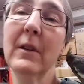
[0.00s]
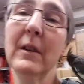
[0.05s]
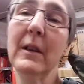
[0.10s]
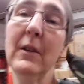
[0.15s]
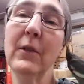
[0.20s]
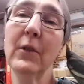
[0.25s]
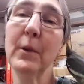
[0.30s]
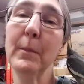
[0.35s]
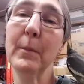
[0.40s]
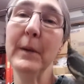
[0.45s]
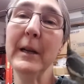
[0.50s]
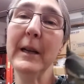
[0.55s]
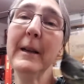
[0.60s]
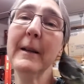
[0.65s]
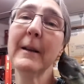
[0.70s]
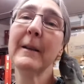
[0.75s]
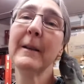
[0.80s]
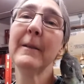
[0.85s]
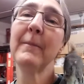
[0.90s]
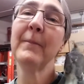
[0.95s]
it needs to
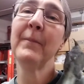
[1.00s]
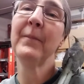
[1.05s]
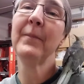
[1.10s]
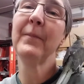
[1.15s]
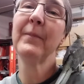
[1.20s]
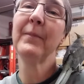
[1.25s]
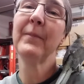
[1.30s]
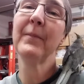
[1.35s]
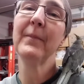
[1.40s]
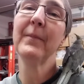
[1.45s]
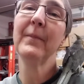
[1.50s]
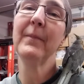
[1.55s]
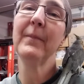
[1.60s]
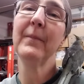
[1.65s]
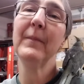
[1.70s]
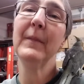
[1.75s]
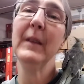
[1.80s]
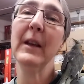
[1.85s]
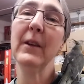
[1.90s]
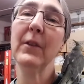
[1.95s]
be.
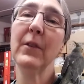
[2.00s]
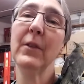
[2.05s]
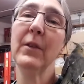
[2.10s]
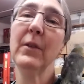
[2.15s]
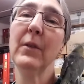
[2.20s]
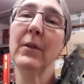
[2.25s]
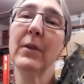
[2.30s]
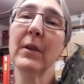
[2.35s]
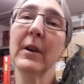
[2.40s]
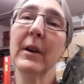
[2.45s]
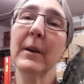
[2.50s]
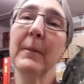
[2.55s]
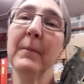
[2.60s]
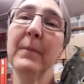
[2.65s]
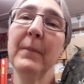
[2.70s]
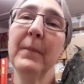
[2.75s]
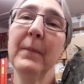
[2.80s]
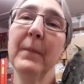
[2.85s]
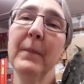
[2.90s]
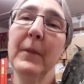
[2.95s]
Yeah, she's um,
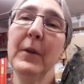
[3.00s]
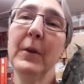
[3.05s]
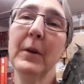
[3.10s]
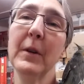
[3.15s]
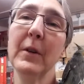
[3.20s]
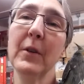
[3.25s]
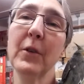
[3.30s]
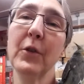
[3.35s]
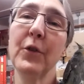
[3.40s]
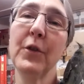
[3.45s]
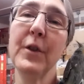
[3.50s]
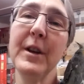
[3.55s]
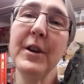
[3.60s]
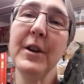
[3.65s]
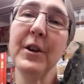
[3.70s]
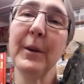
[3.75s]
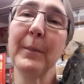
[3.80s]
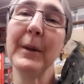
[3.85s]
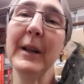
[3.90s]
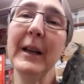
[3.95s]
doing a little
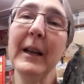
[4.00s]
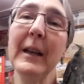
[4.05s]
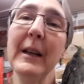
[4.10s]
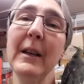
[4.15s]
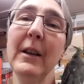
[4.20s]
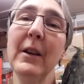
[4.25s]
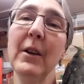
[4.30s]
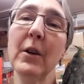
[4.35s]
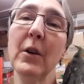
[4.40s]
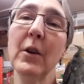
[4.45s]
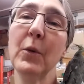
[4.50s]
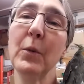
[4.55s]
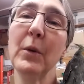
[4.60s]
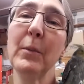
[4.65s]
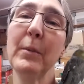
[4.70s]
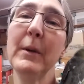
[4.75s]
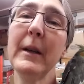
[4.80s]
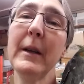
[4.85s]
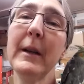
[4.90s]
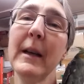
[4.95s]
strategic planning here as we
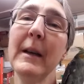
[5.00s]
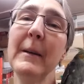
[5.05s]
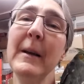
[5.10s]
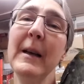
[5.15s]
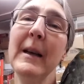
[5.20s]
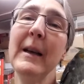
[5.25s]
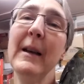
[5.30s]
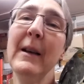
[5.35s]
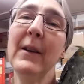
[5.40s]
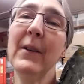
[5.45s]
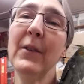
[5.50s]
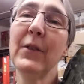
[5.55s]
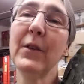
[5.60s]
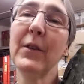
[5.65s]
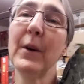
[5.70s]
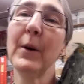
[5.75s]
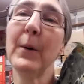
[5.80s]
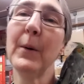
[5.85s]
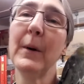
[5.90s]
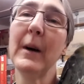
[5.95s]
speak.
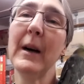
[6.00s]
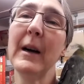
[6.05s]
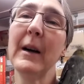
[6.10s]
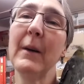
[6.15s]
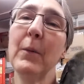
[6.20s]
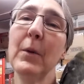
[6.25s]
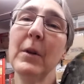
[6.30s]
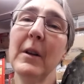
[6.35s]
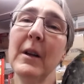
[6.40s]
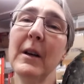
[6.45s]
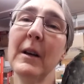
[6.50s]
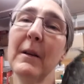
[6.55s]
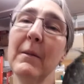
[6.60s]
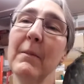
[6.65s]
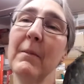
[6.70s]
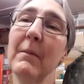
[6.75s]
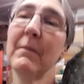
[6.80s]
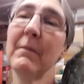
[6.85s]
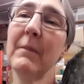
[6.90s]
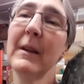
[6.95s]
So uh, we'll uh,
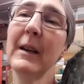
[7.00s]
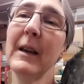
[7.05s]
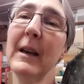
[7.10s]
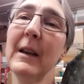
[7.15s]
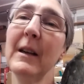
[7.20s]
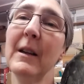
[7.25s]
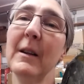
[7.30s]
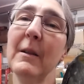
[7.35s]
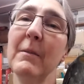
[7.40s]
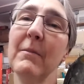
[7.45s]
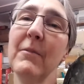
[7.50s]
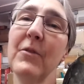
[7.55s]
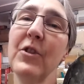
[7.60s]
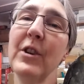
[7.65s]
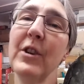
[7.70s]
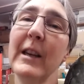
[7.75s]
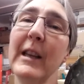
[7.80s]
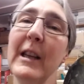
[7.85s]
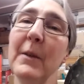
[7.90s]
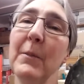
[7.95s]
kind of
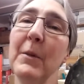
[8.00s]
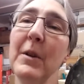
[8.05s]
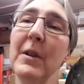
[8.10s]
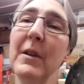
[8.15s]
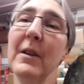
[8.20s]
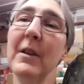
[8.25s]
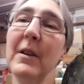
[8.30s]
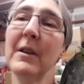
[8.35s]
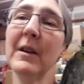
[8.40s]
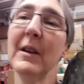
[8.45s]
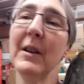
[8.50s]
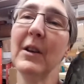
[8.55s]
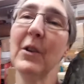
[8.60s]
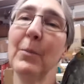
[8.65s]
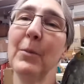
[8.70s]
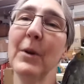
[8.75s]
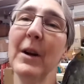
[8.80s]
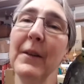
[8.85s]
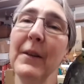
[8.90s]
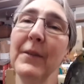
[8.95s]
check in with you during this
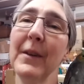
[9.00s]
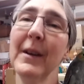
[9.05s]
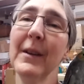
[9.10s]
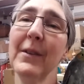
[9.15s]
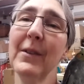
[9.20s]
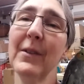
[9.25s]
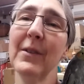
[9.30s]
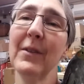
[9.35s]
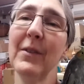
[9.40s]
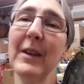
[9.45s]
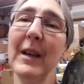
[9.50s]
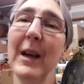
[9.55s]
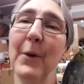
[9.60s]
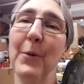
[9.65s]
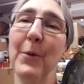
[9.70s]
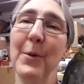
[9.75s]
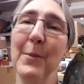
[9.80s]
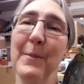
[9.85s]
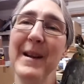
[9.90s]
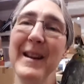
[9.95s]
process, see
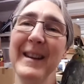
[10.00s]
how we're